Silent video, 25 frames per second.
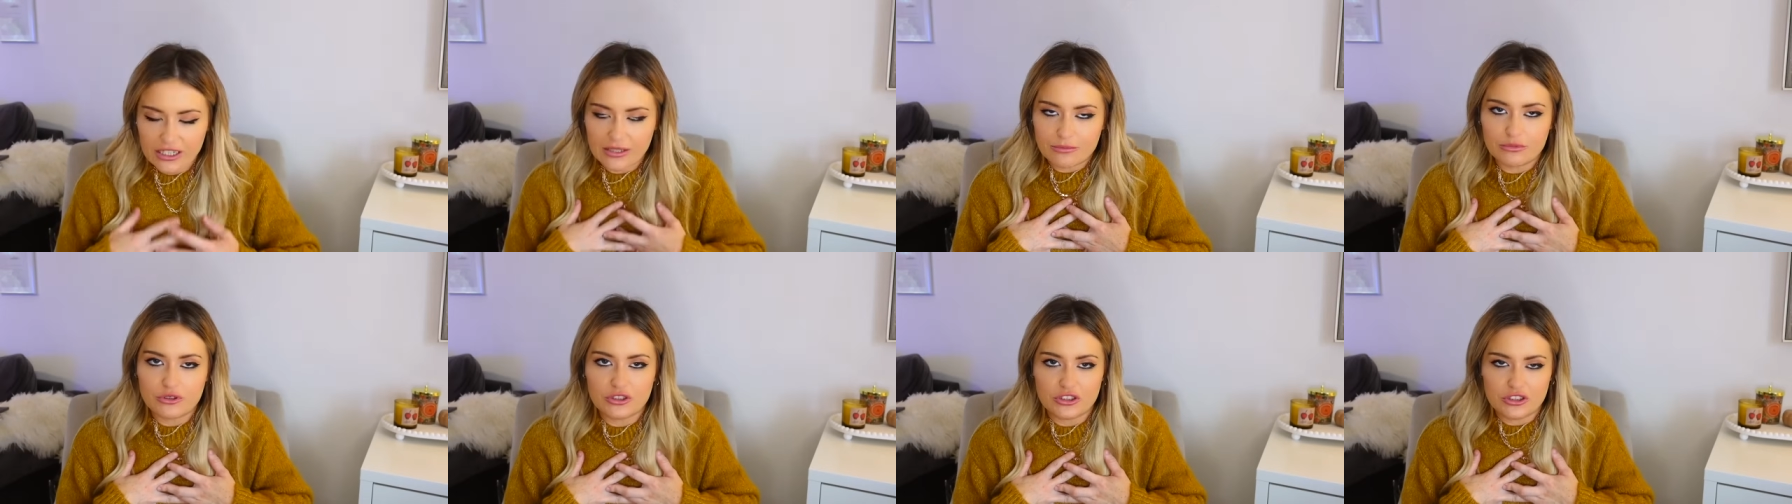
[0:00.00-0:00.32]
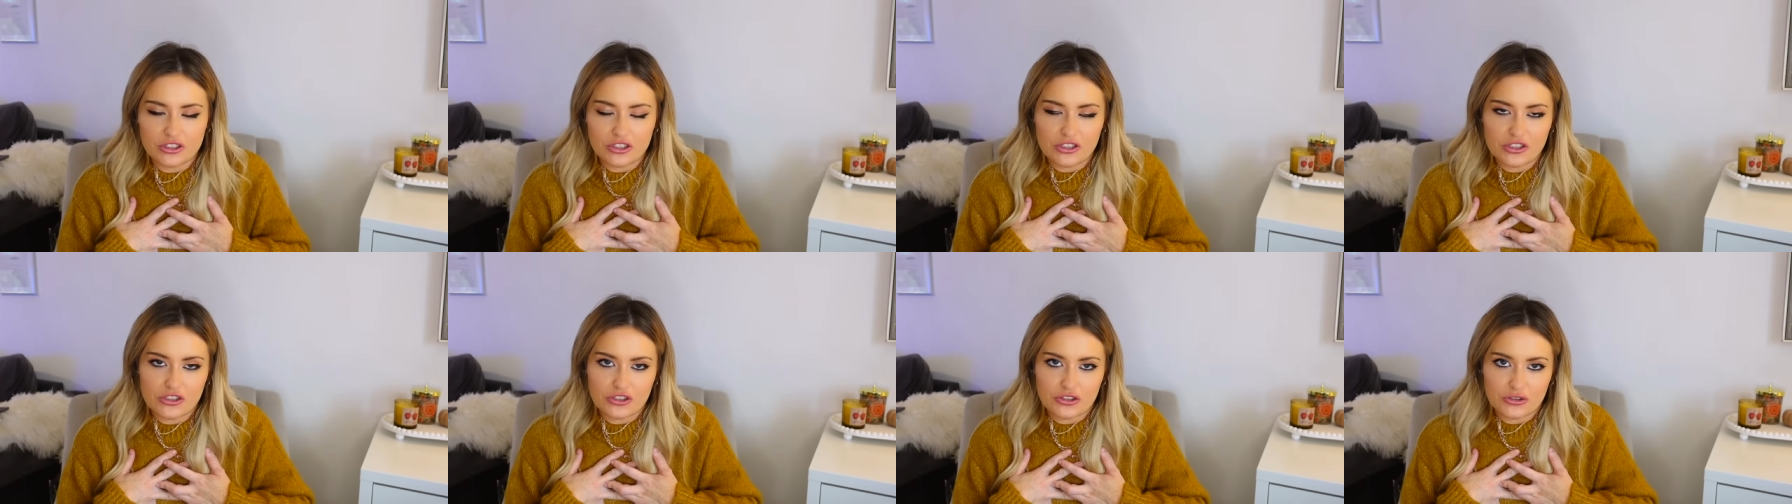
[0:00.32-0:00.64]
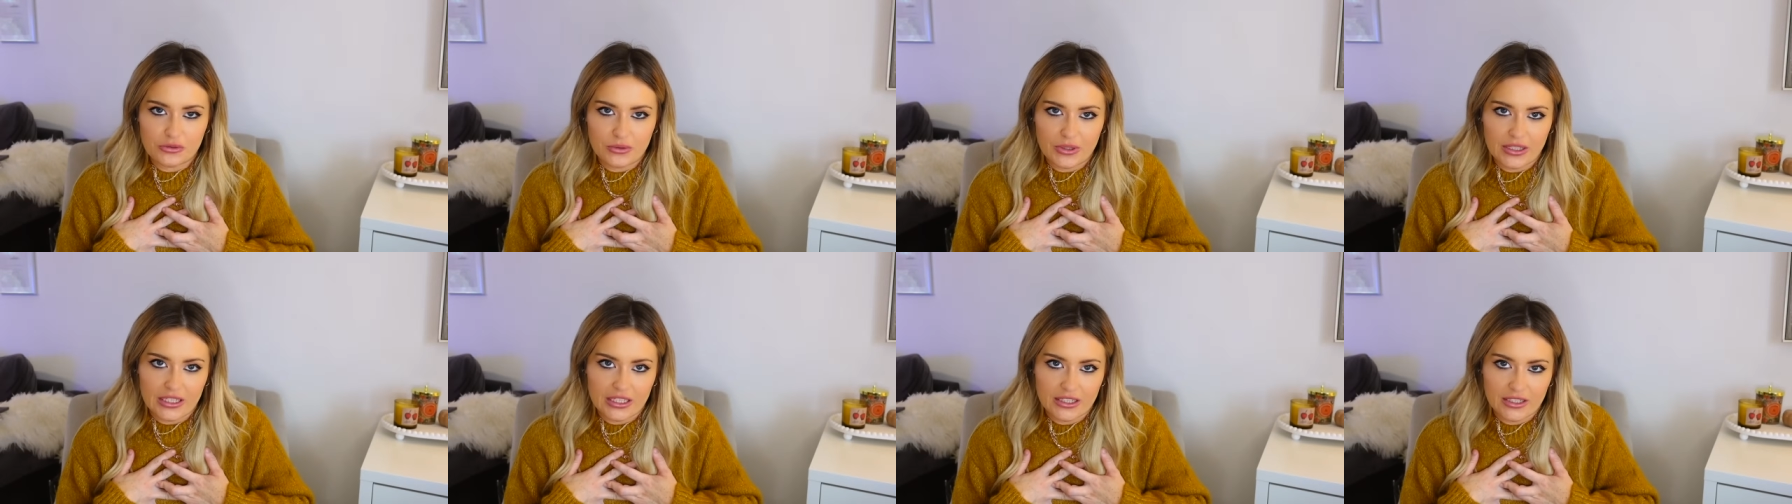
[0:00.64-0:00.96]
I'm just not sure
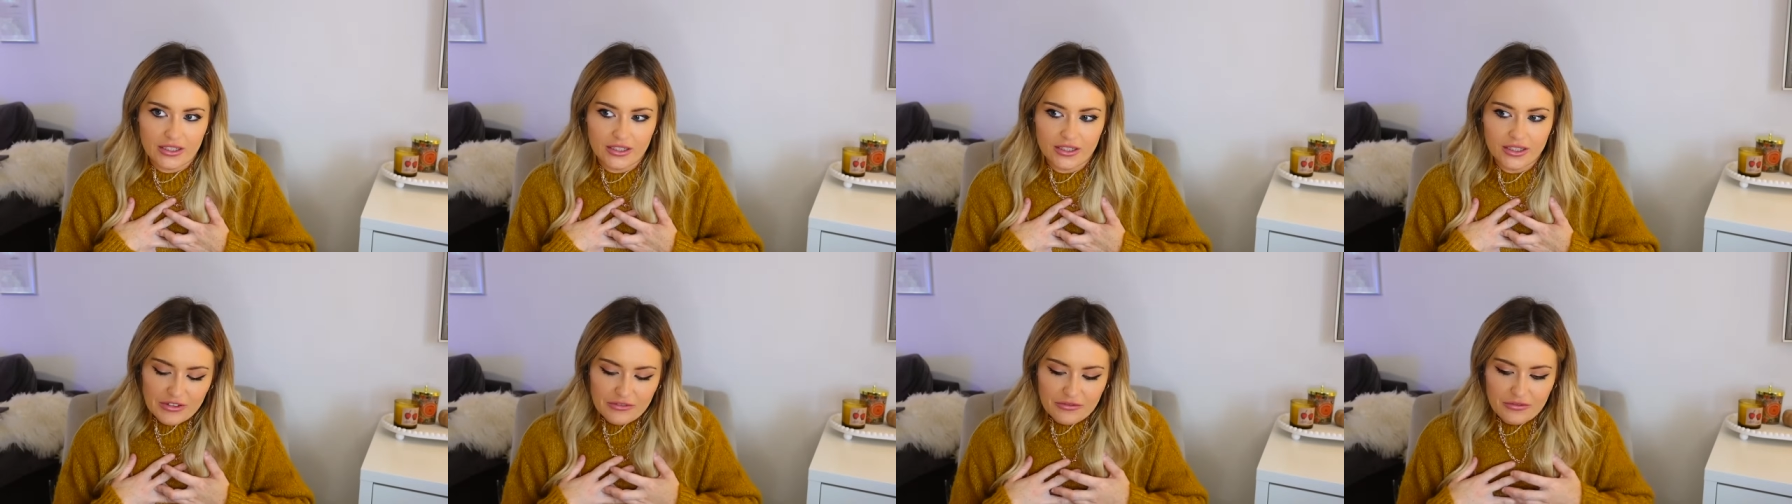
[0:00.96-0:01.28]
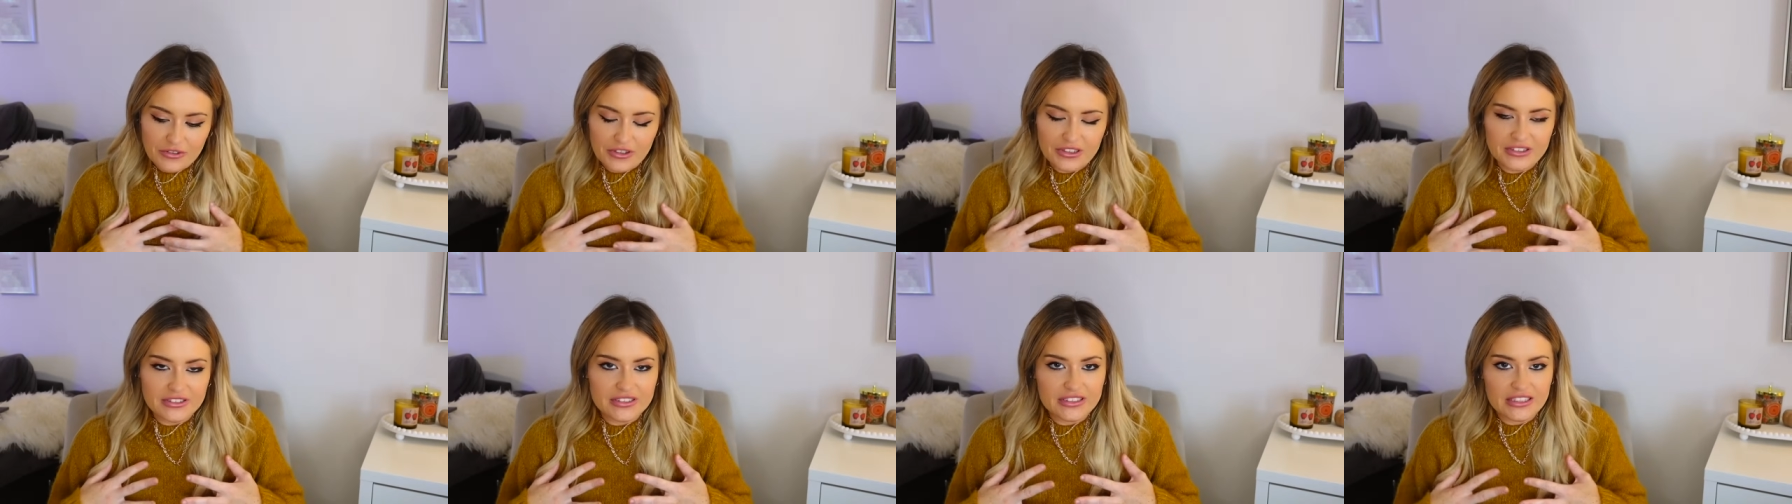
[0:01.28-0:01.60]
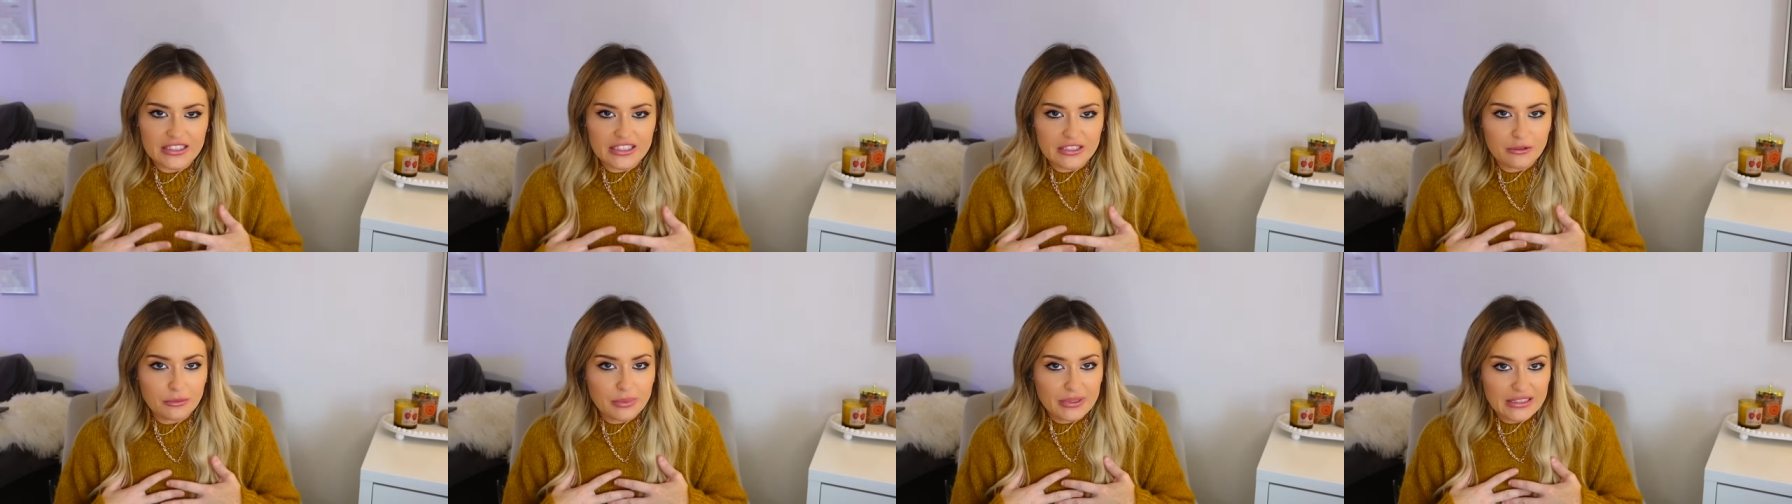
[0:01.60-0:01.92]
whether it feels a
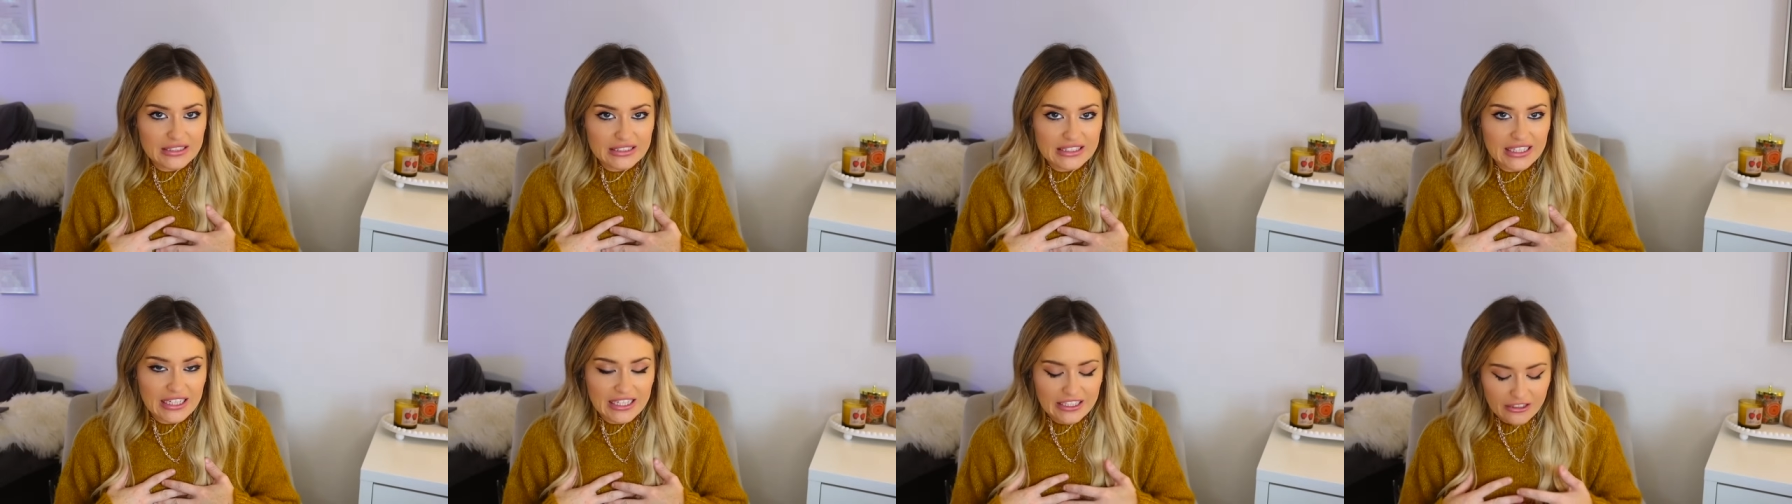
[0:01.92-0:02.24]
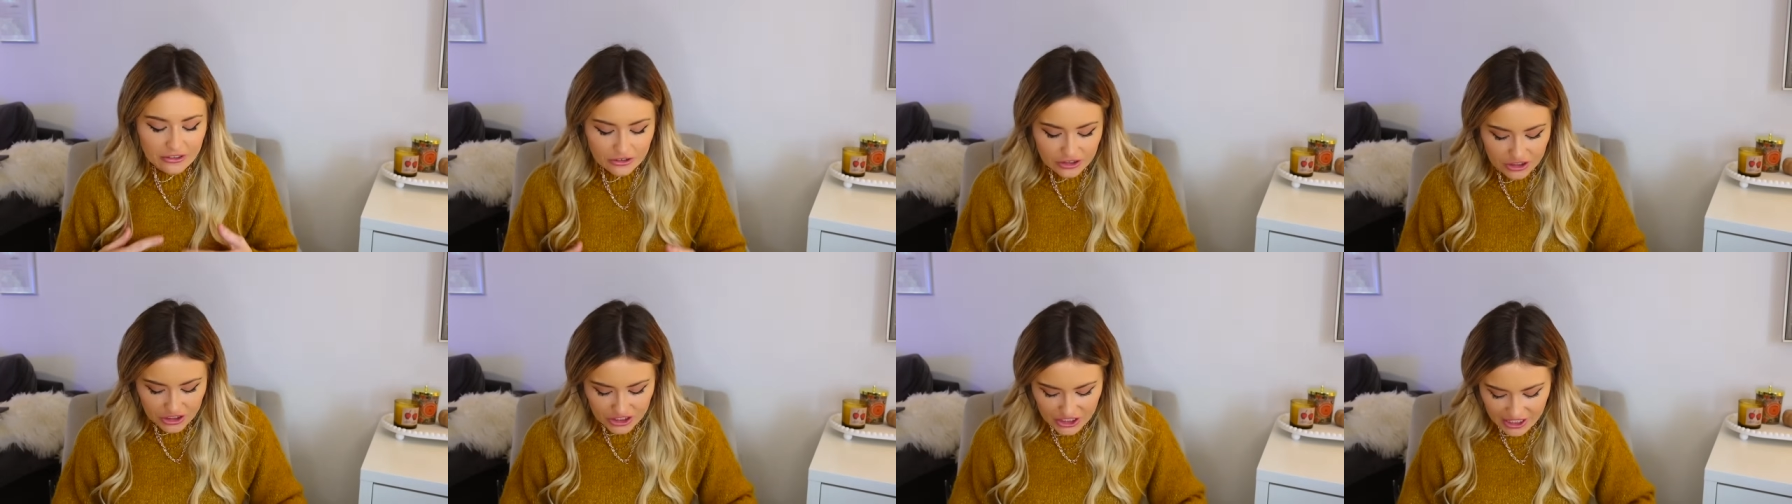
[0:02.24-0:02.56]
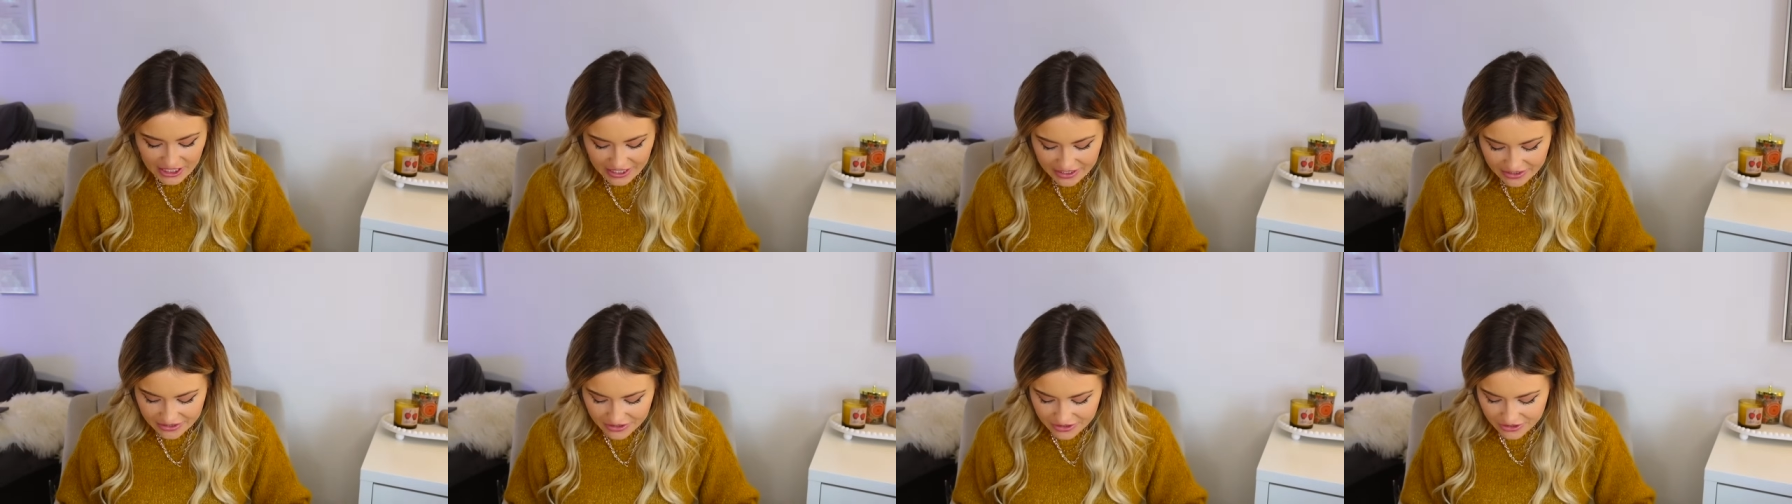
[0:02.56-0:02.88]
little bit tight on the
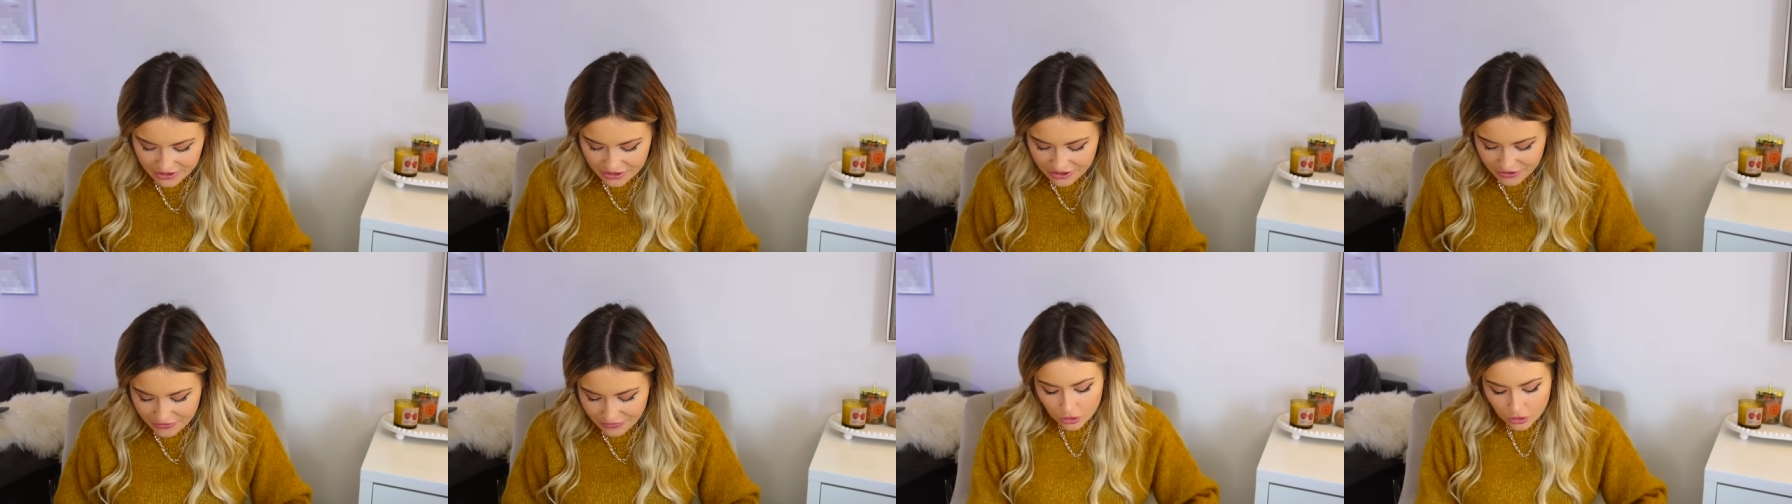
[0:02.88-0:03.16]
chest.